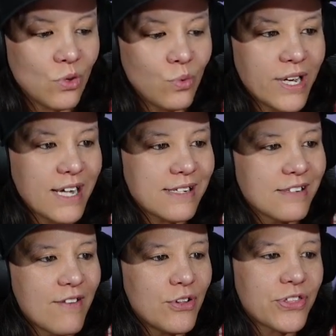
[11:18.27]
We got to
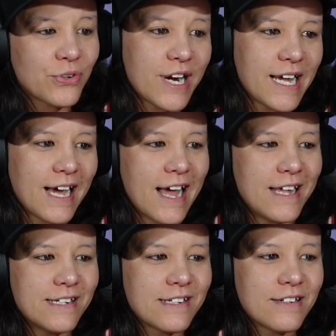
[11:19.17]
level three,
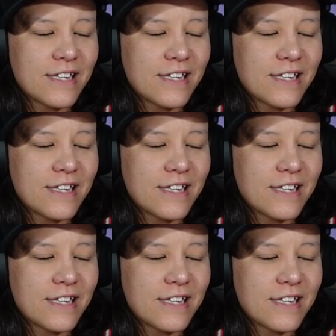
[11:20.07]
guys.